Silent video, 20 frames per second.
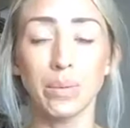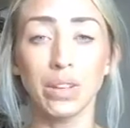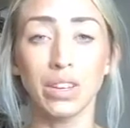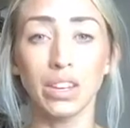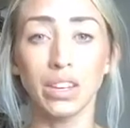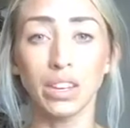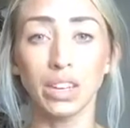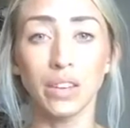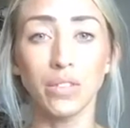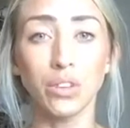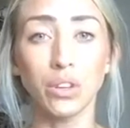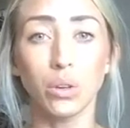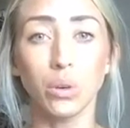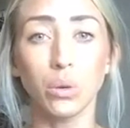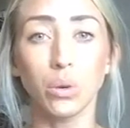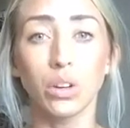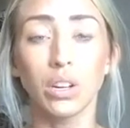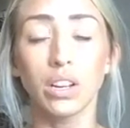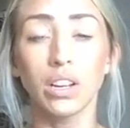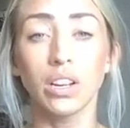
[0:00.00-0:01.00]
can give
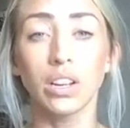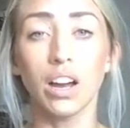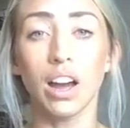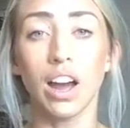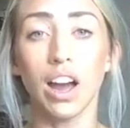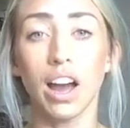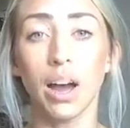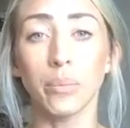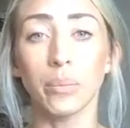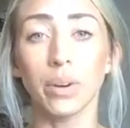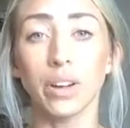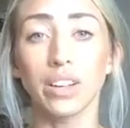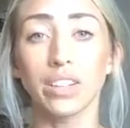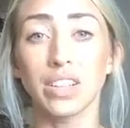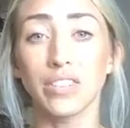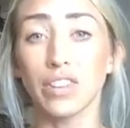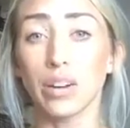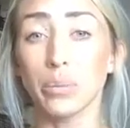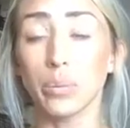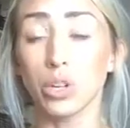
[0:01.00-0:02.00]
you a
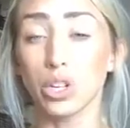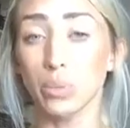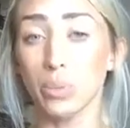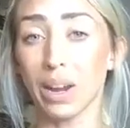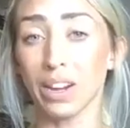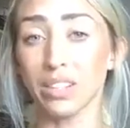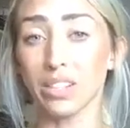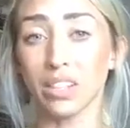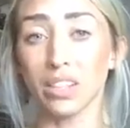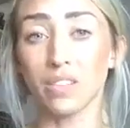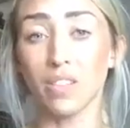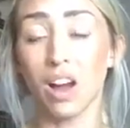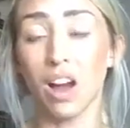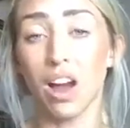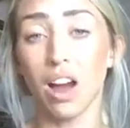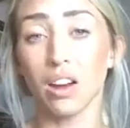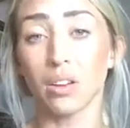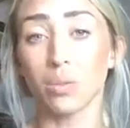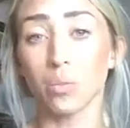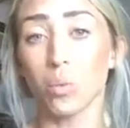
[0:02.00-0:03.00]
different perspective
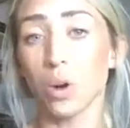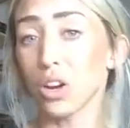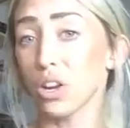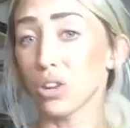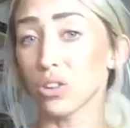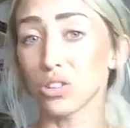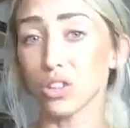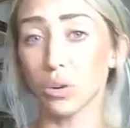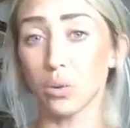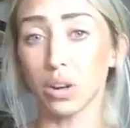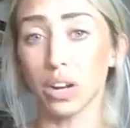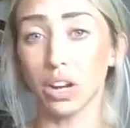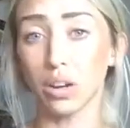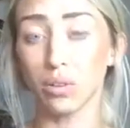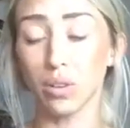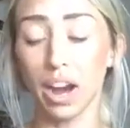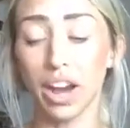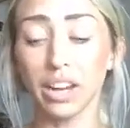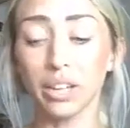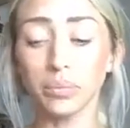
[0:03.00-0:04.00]
on what you're doing,
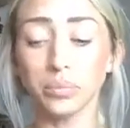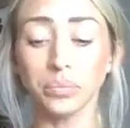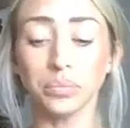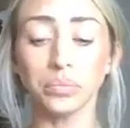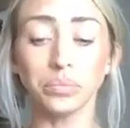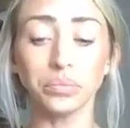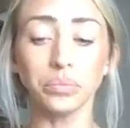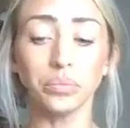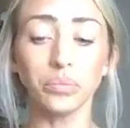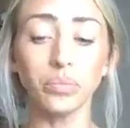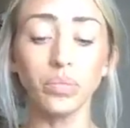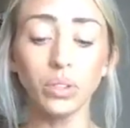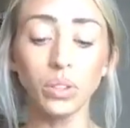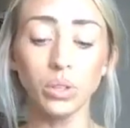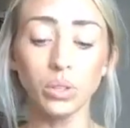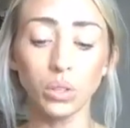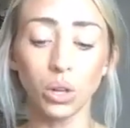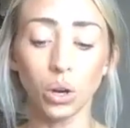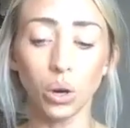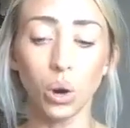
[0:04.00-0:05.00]
right?
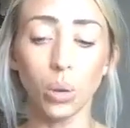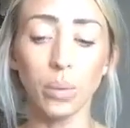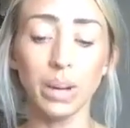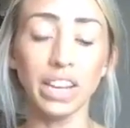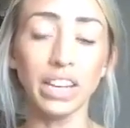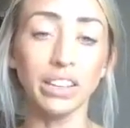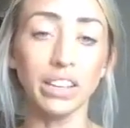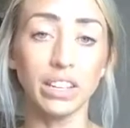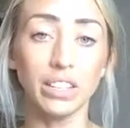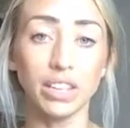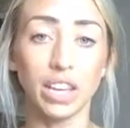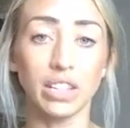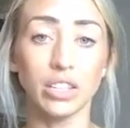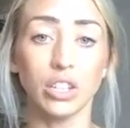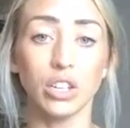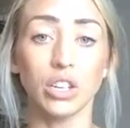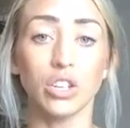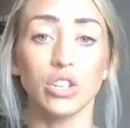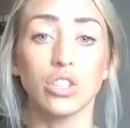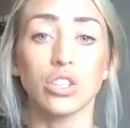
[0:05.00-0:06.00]
So my healing
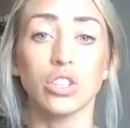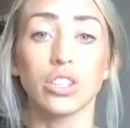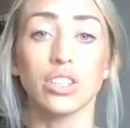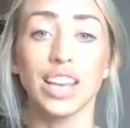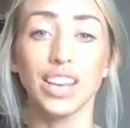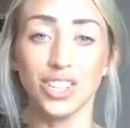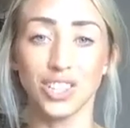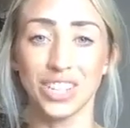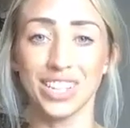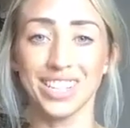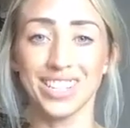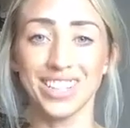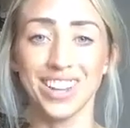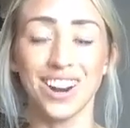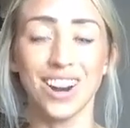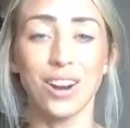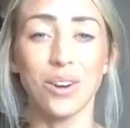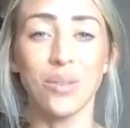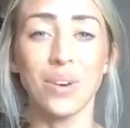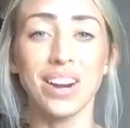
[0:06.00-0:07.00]
sessions
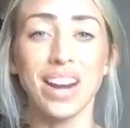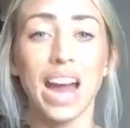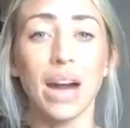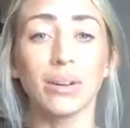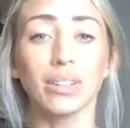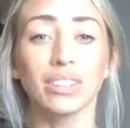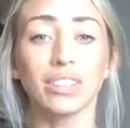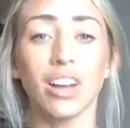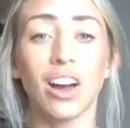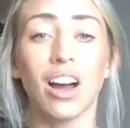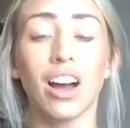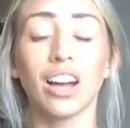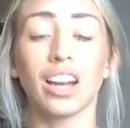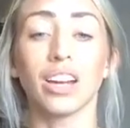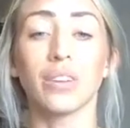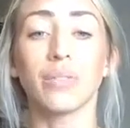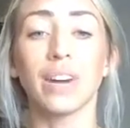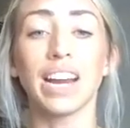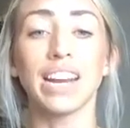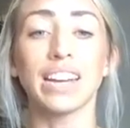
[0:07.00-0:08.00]
are 1 hour long,
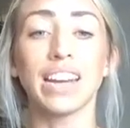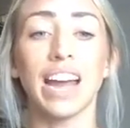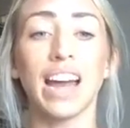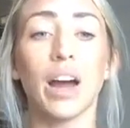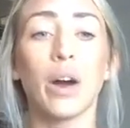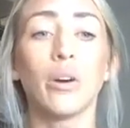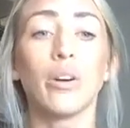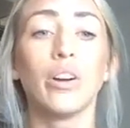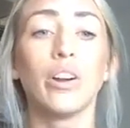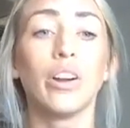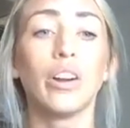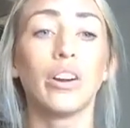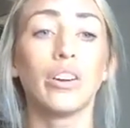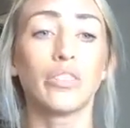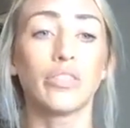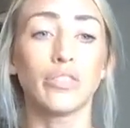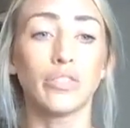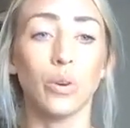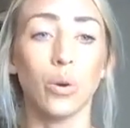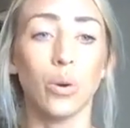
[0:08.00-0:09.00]
and right now
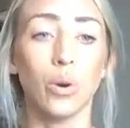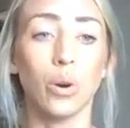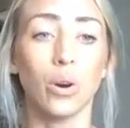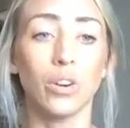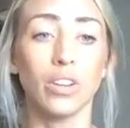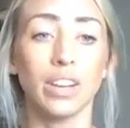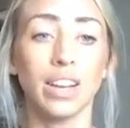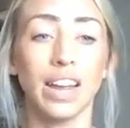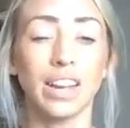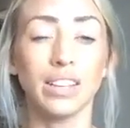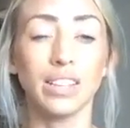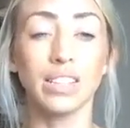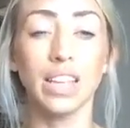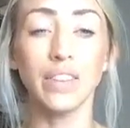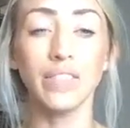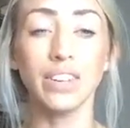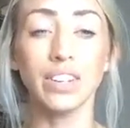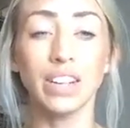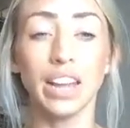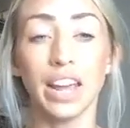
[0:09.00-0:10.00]
for the next
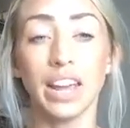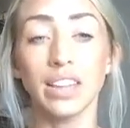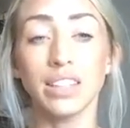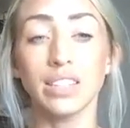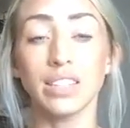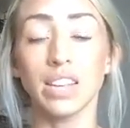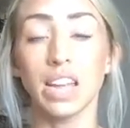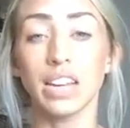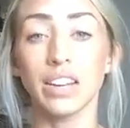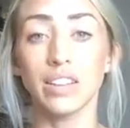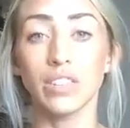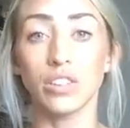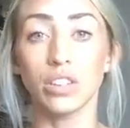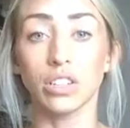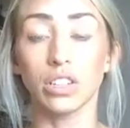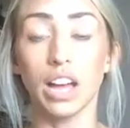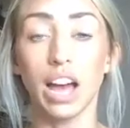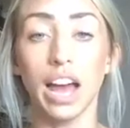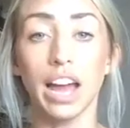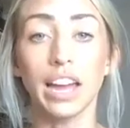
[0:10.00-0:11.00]
7 days, the end of
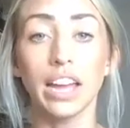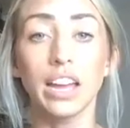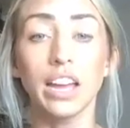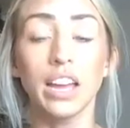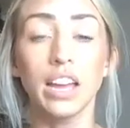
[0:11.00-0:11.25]
July,